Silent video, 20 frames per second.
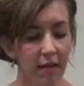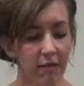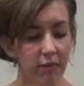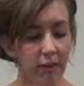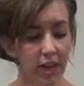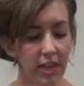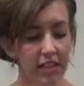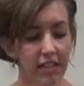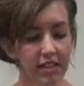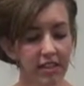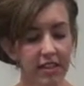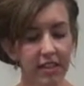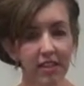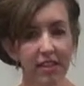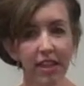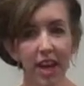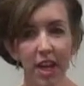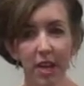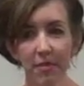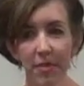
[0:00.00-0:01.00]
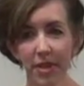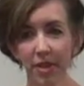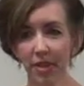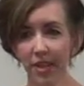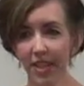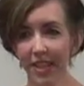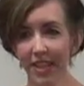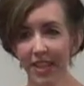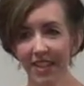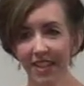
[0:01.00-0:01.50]
For instance, Kate
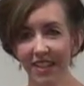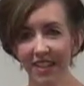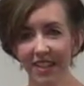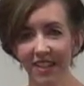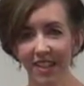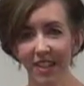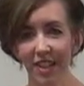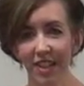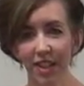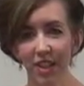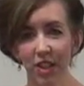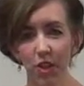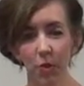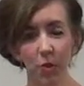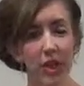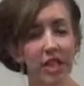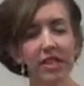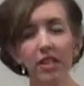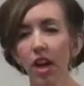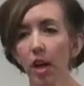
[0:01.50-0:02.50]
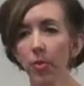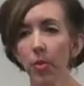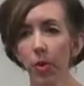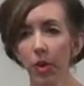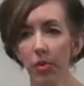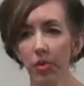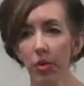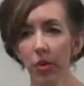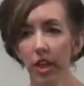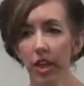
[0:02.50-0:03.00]
Middleton was not
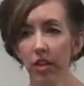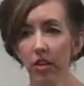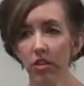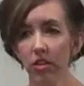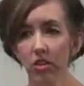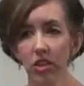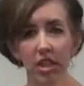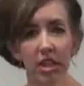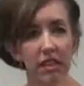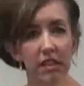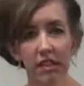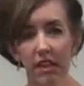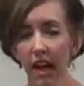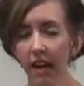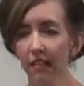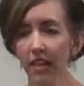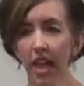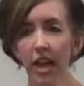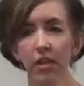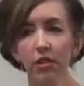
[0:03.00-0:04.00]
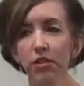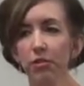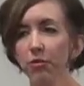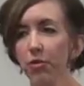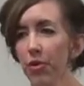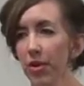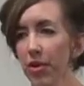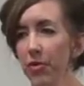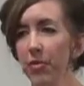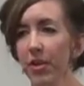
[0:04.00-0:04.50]
born royal. She doesn't have an ounce
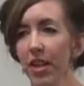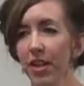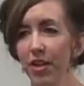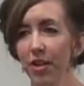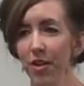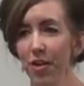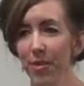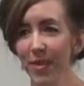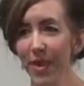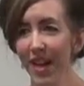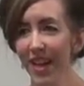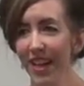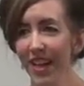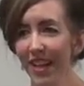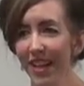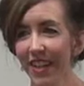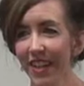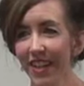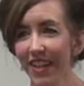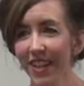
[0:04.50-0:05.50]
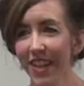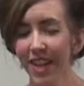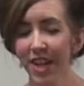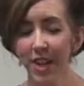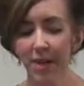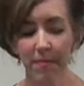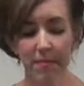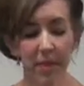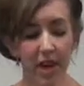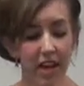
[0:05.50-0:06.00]
of royal blood in her body.
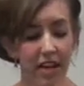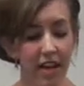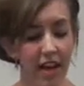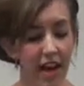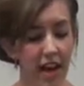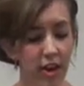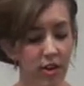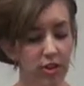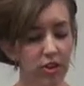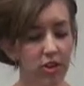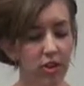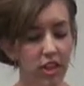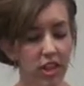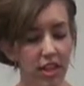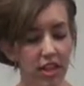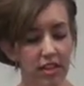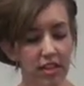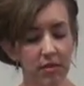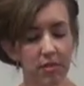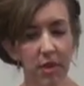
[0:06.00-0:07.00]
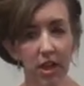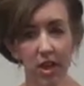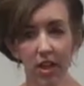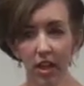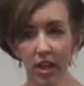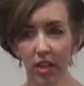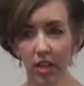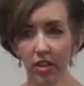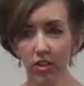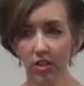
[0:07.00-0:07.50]
But now she is
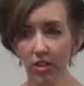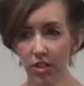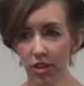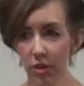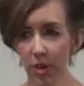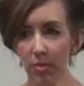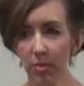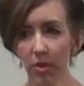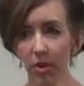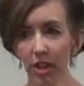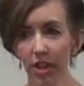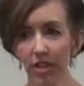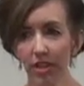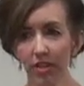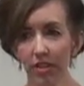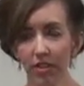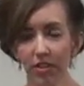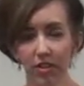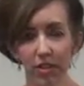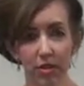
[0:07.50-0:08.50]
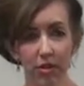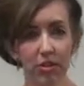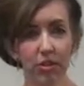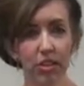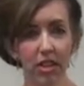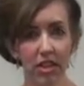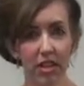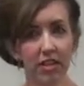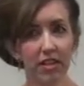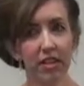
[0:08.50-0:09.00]
married to a prince. So
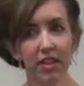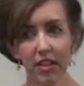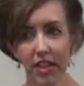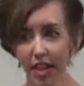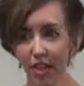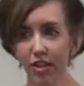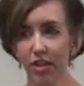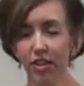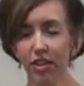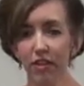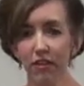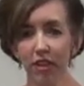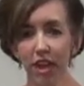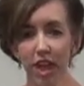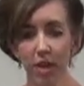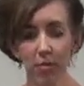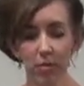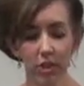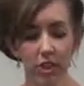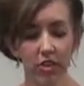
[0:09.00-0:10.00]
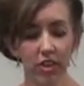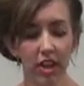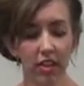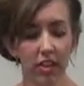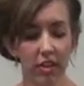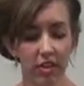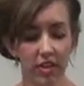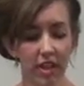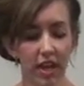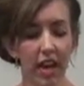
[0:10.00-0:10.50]
she is the Duchess of Cambridge,
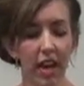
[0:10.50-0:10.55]
and there's a